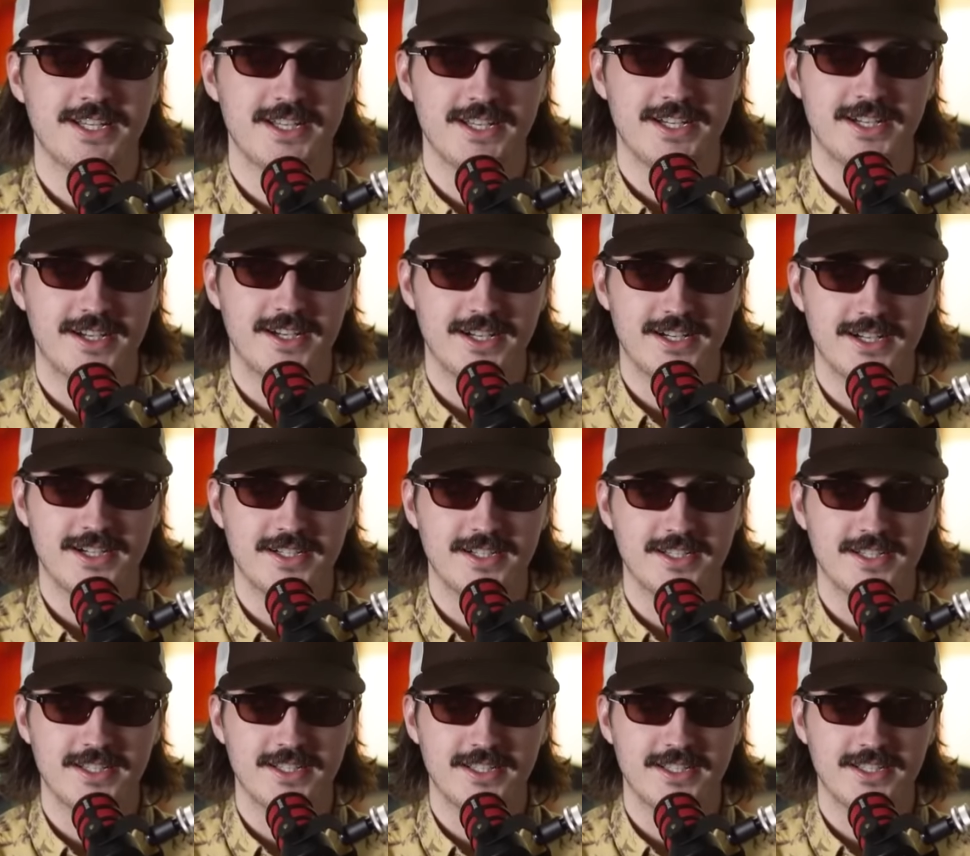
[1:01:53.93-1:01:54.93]
Uh,
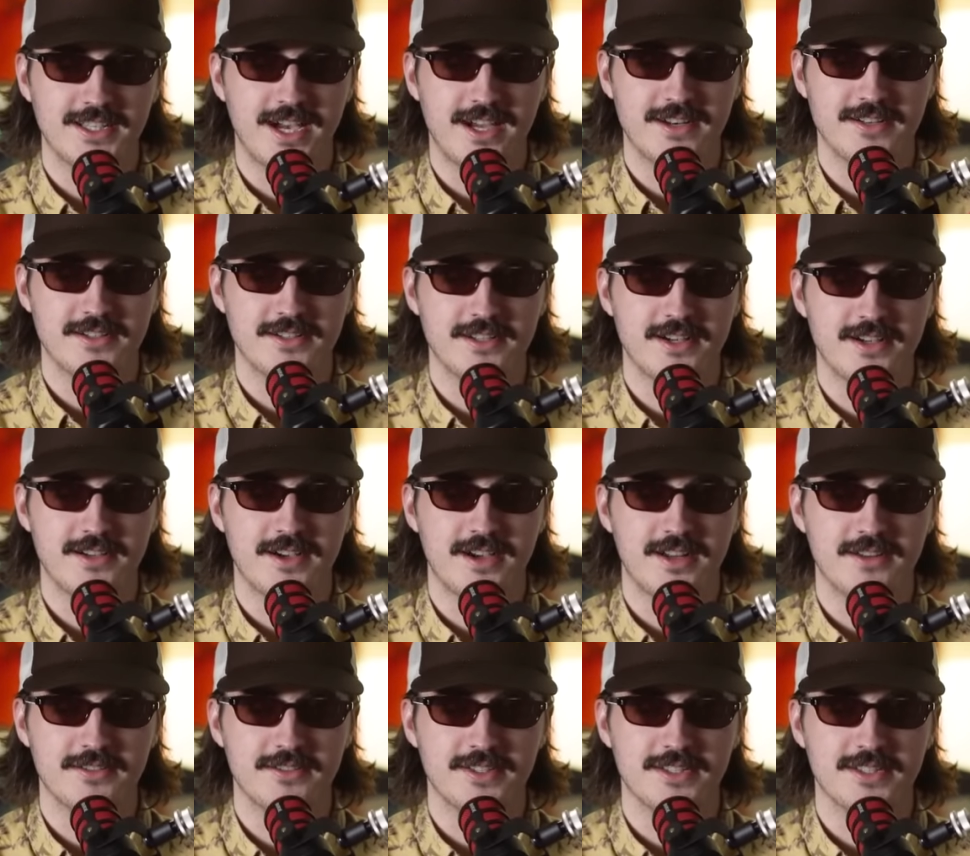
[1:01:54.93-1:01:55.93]
yeah, I don't know. I
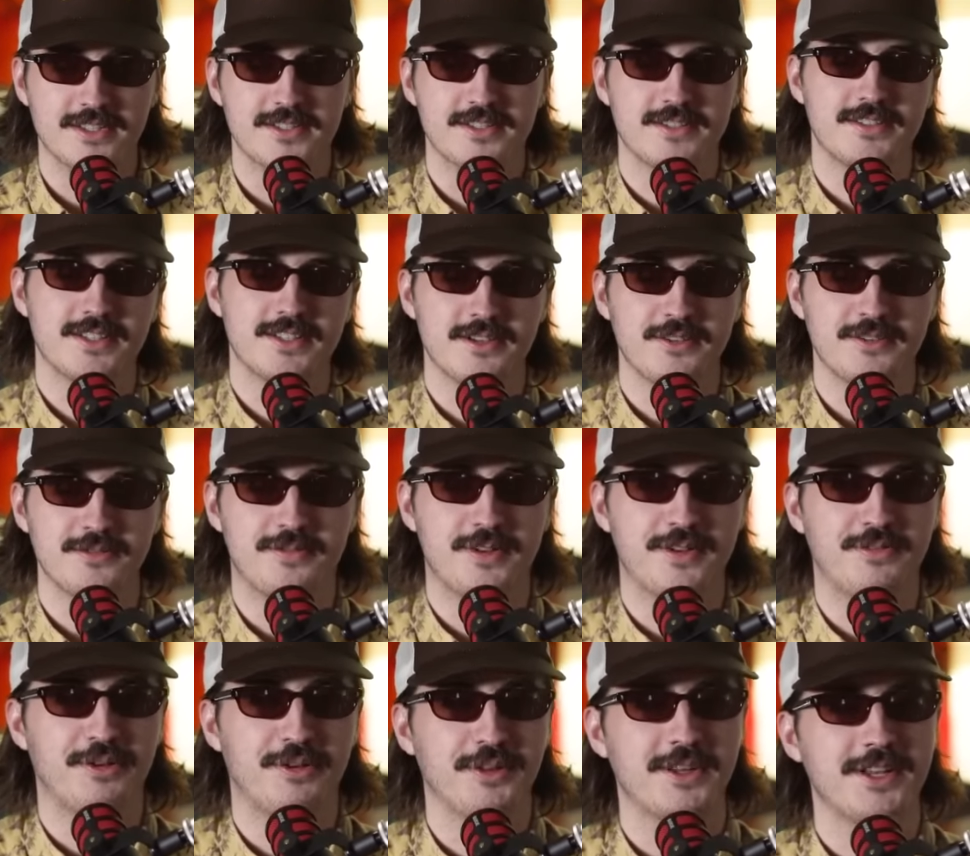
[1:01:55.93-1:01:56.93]
don't think that's the thing old
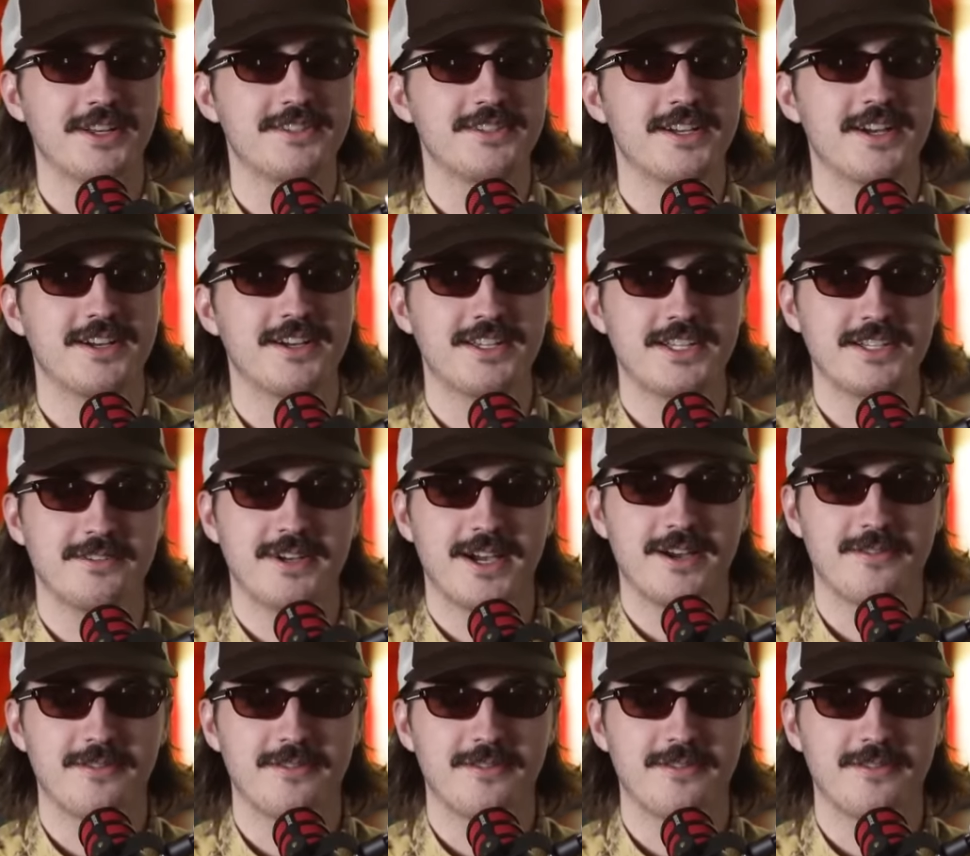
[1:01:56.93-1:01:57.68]
people like talking about,